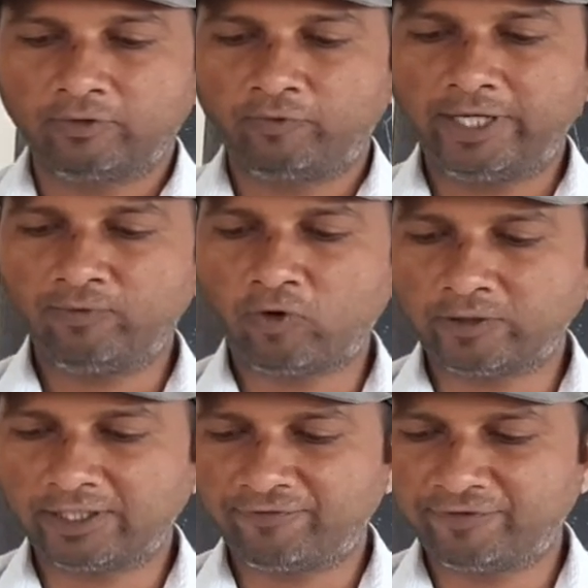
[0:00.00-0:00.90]
When
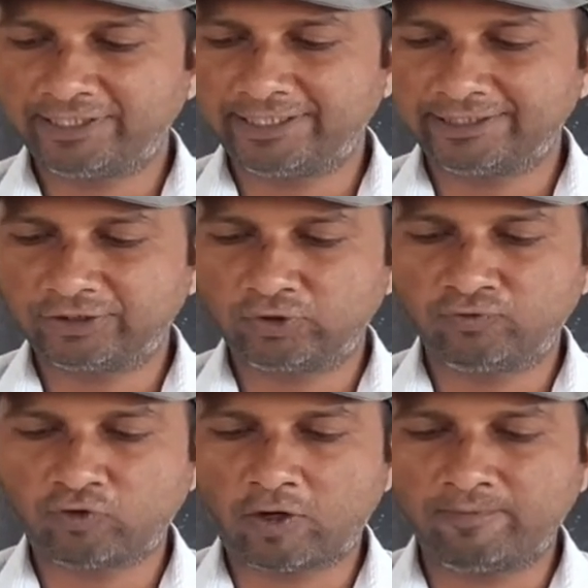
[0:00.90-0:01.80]
water freezes
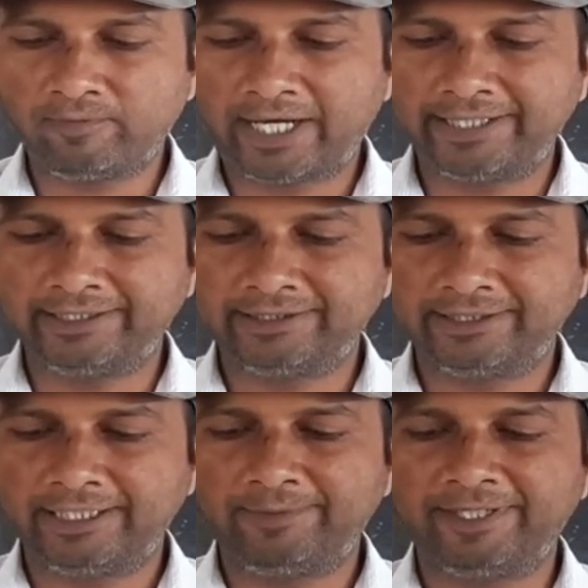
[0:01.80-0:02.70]
to form ice,
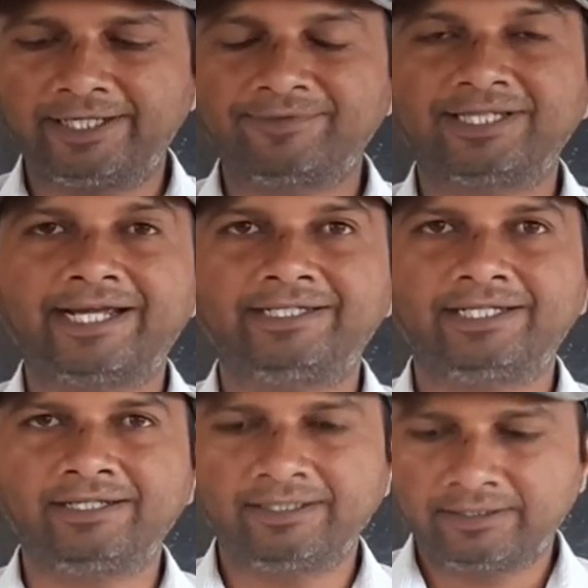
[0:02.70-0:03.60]
it becomes
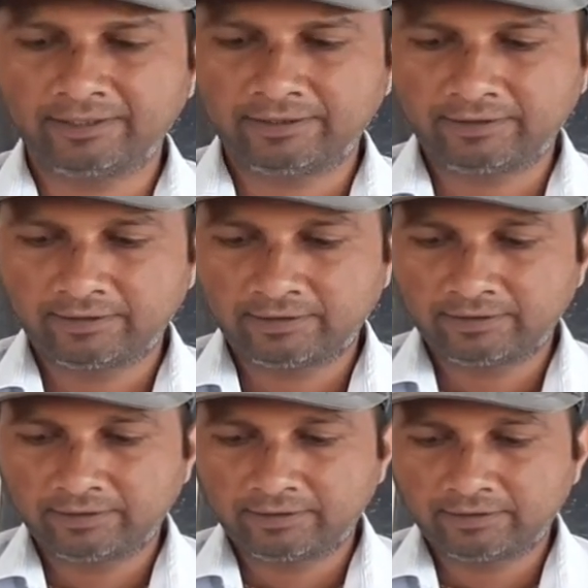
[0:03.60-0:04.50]
lighter
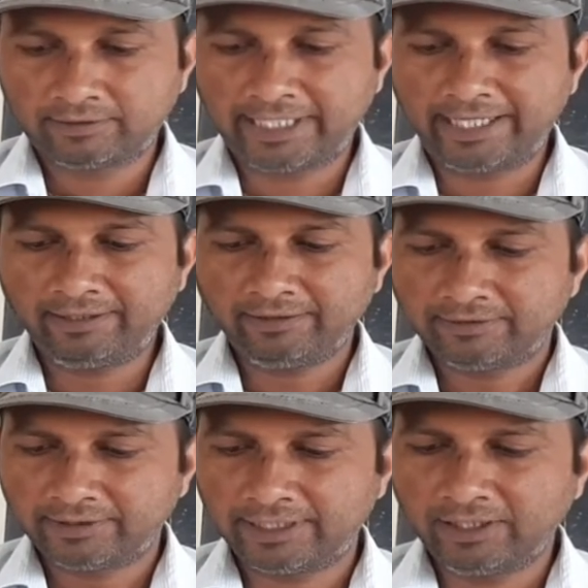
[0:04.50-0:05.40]

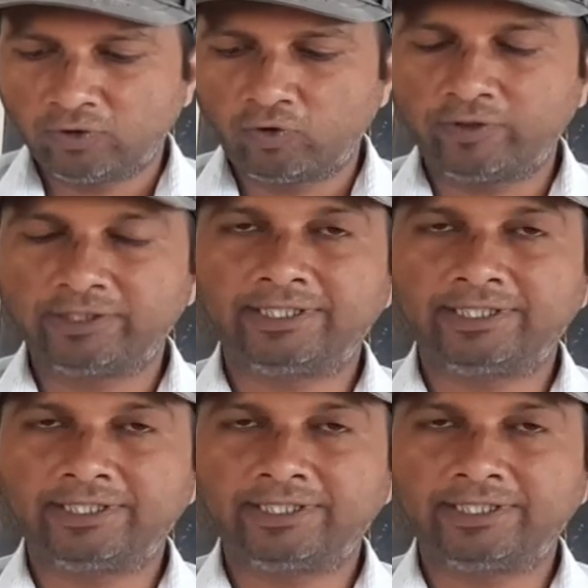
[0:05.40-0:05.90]
than the original